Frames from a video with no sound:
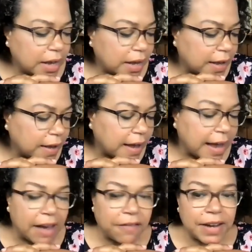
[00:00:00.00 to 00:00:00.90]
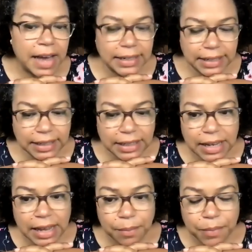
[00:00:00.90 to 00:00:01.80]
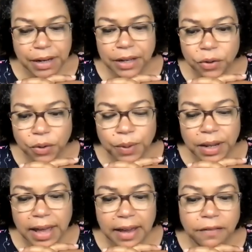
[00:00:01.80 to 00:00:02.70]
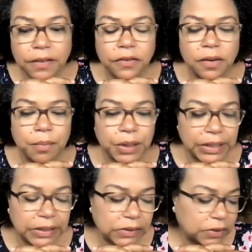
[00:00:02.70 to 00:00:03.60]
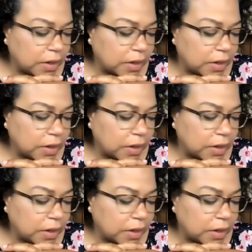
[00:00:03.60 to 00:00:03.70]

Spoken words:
I have not taken any money, nor will I ever, from police.